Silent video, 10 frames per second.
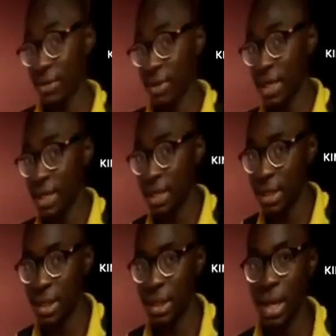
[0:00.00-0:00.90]

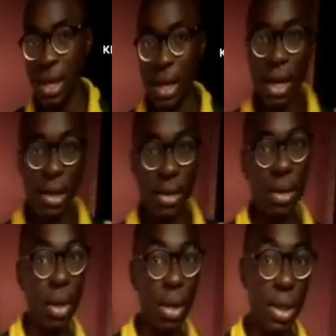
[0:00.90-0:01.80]
tendency, and
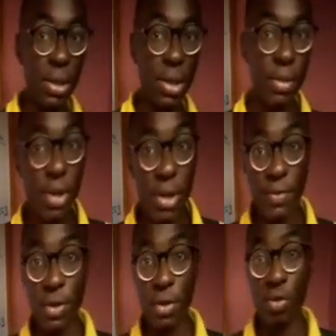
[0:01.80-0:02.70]
in subsequent
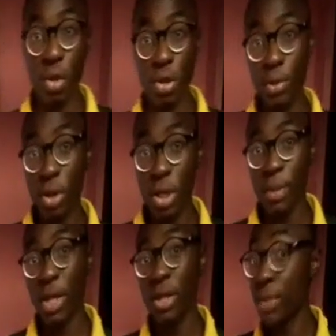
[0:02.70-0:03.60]
videos we'll also be talking
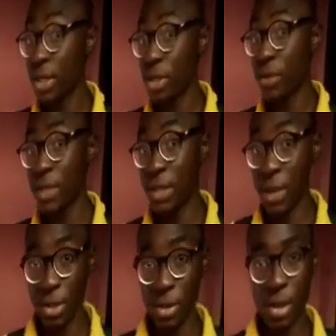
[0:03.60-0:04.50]
about measures of
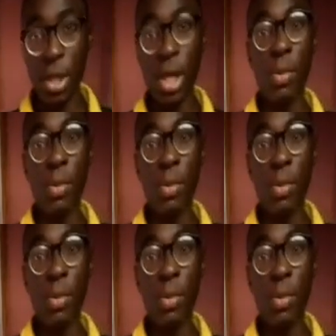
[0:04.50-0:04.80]
dispersion,